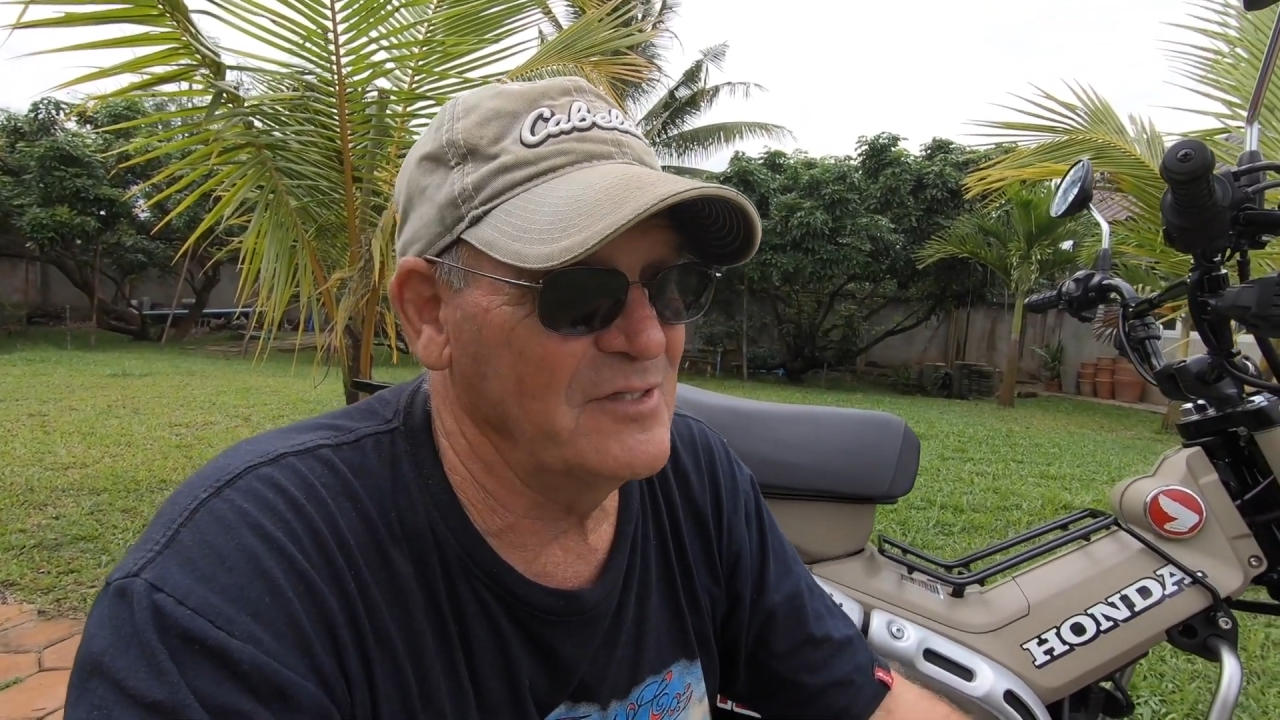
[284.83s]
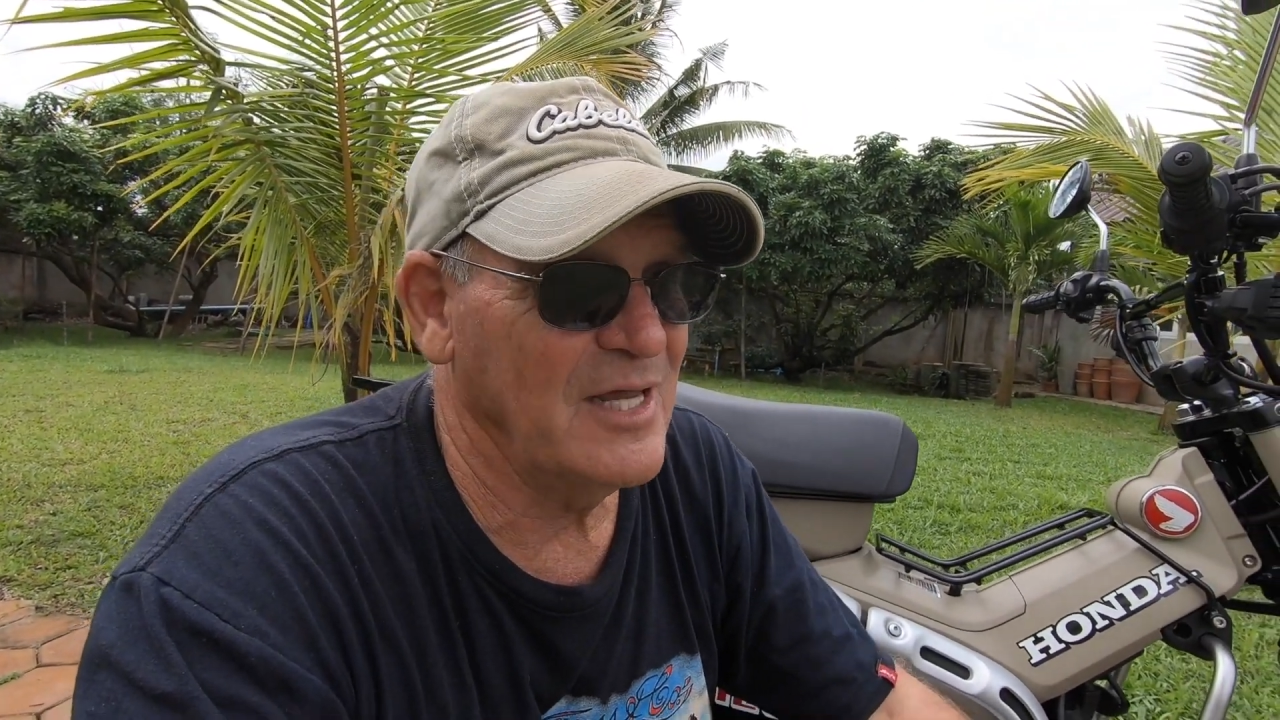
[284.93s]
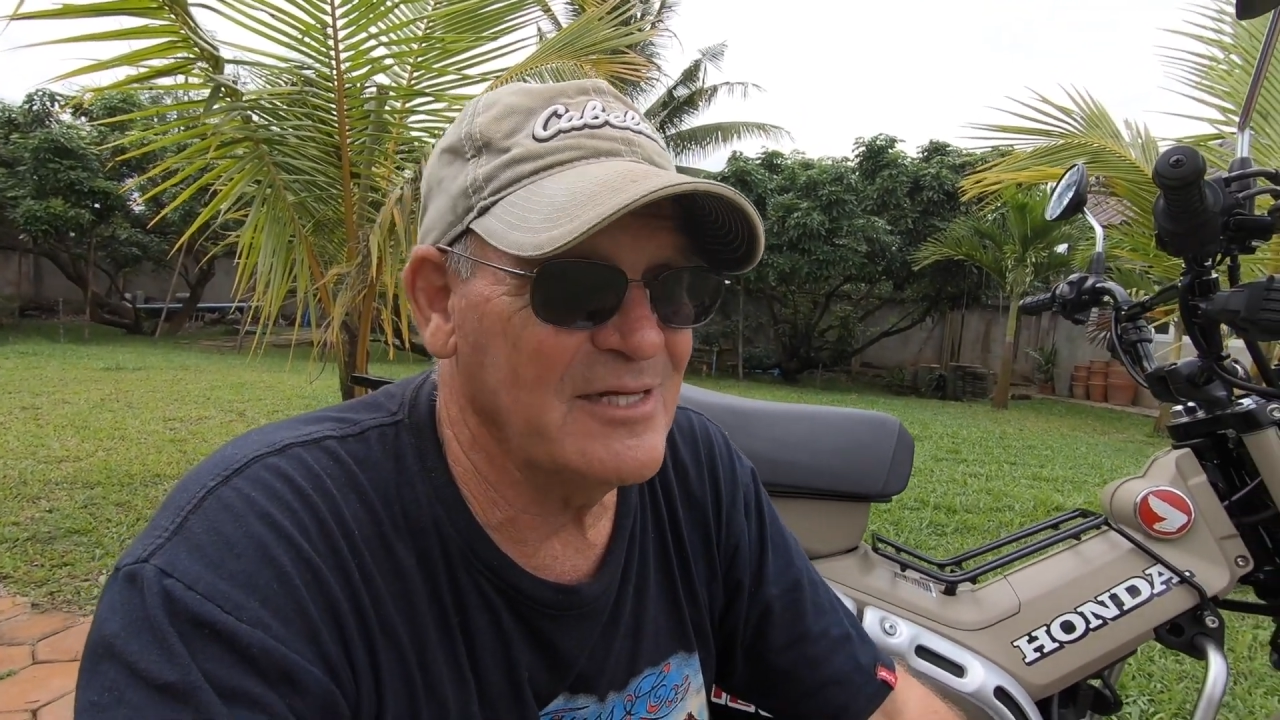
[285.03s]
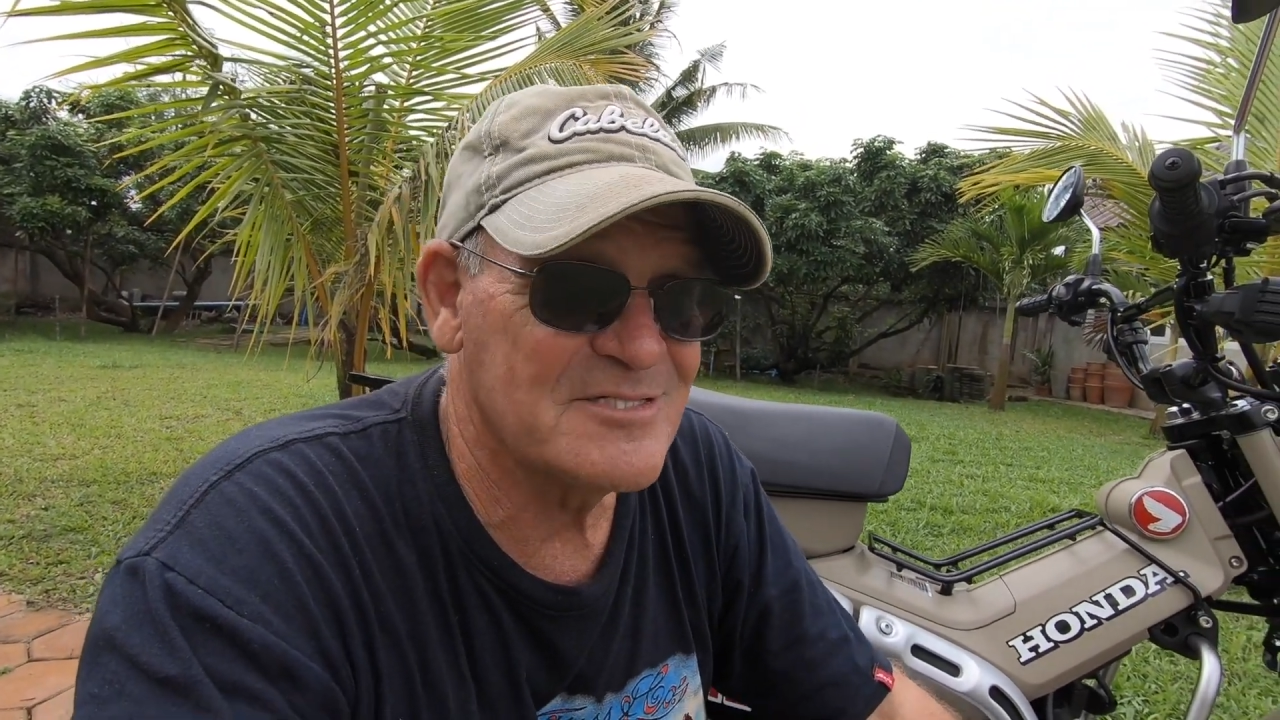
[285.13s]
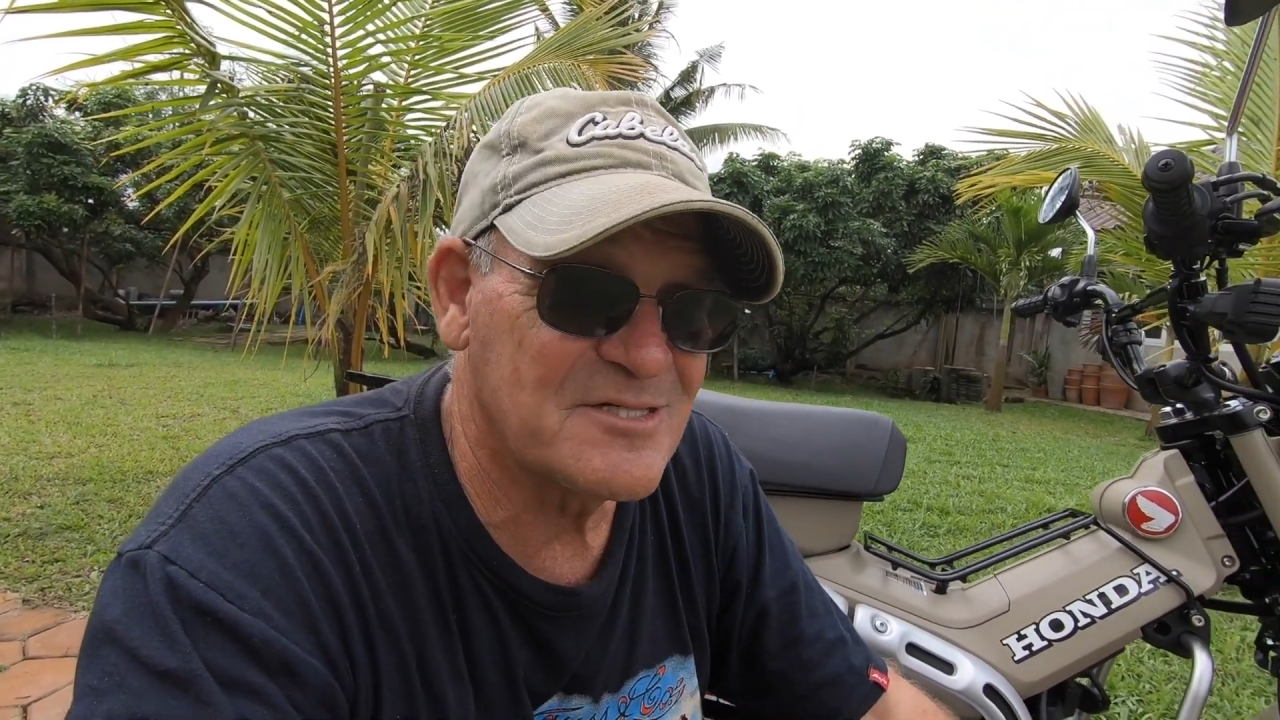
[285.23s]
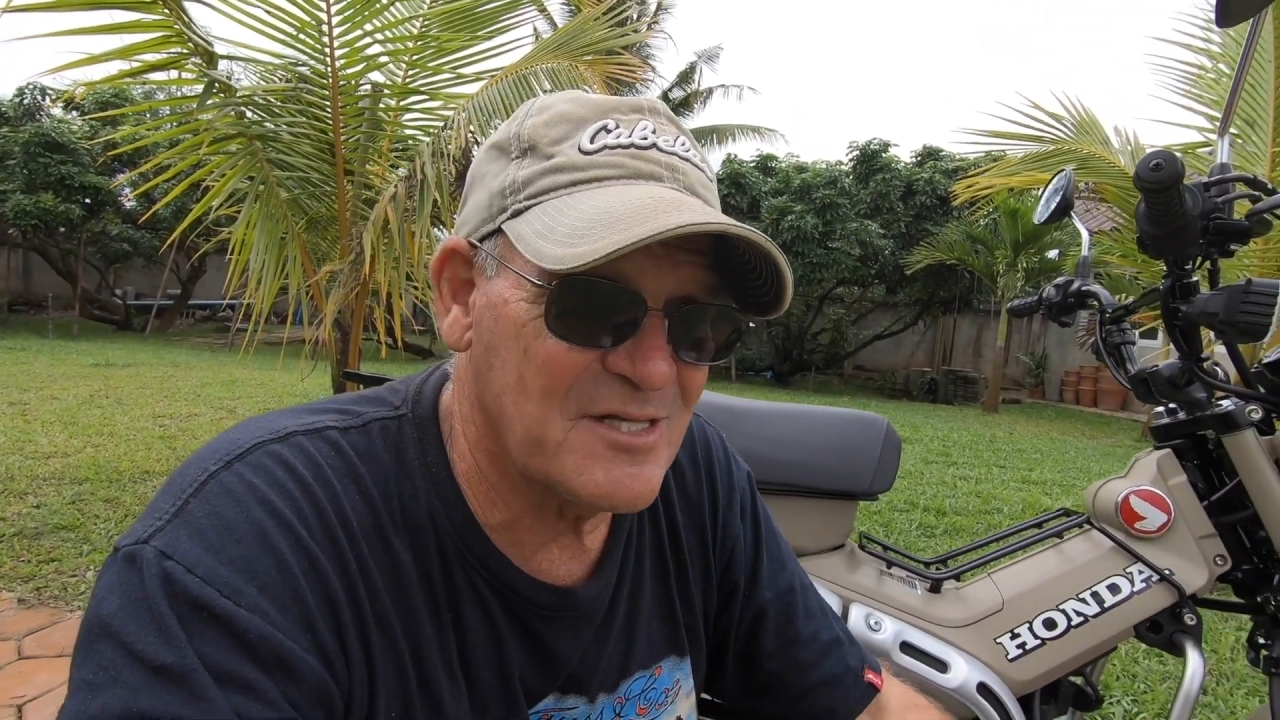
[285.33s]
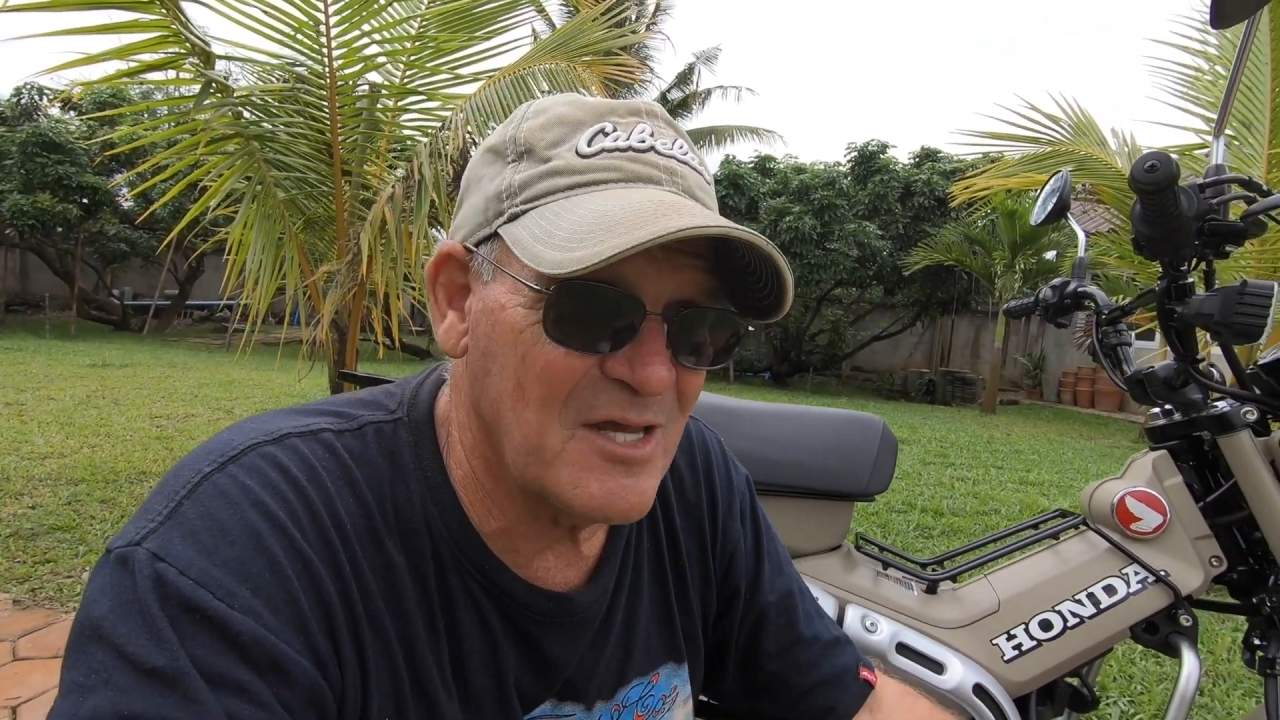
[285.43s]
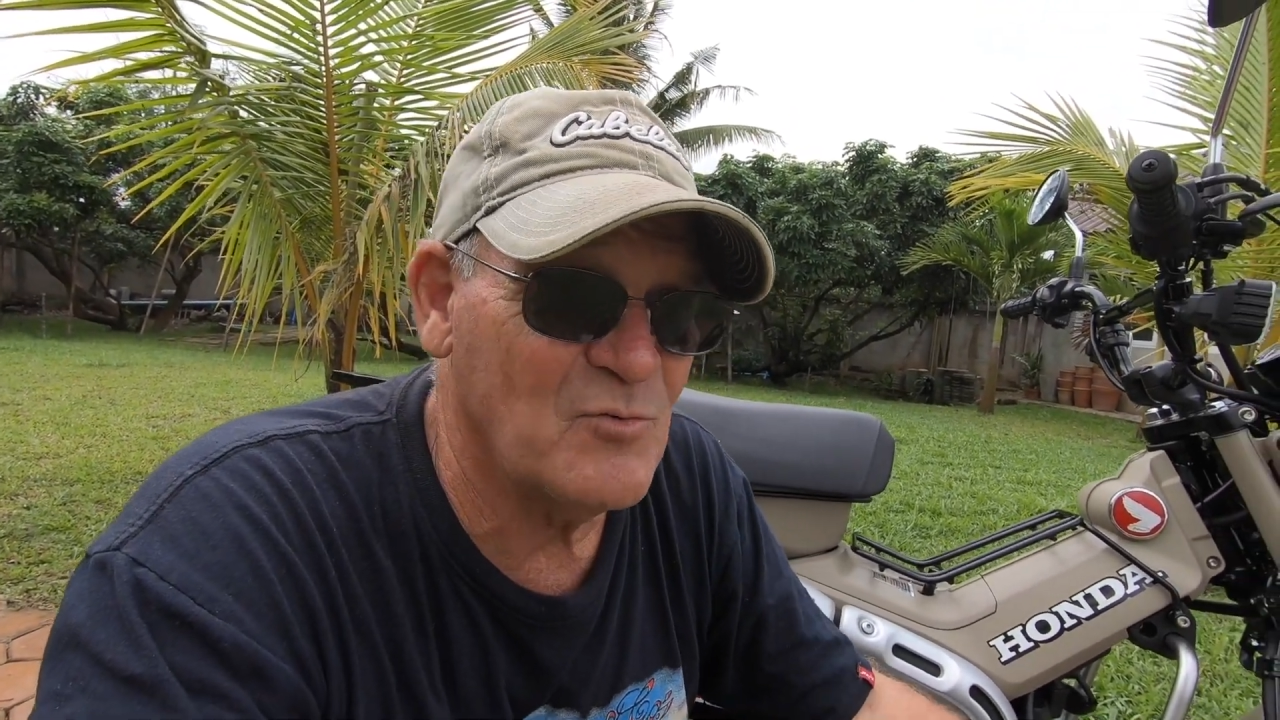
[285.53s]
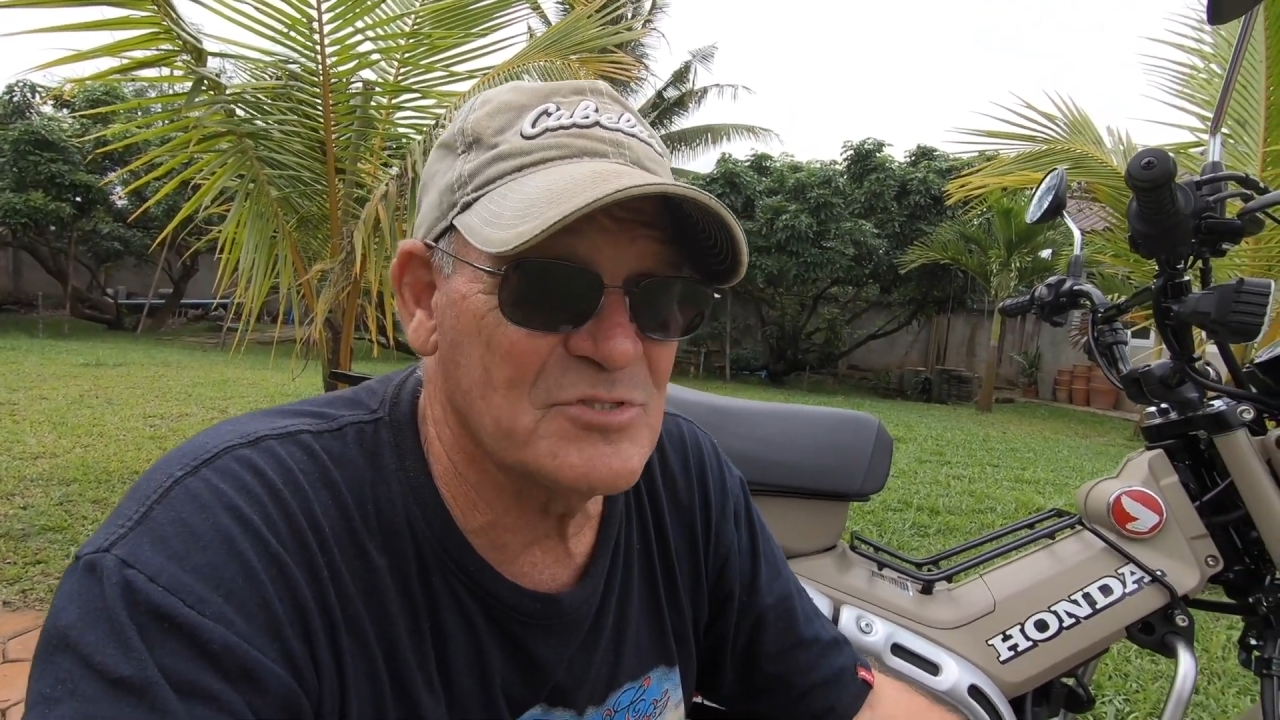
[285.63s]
Can it stay